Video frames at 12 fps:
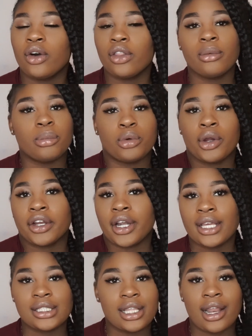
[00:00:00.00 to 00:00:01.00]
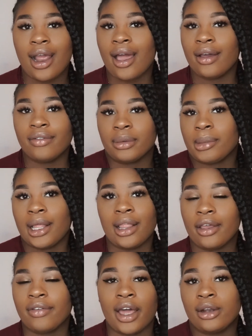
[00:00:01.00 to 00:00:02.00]
all the boring nights that I have in my
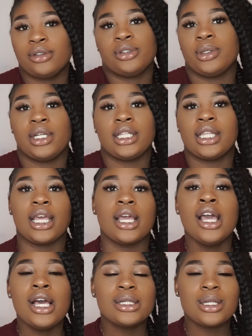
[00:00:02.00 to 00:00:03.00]
life. I don't do anything.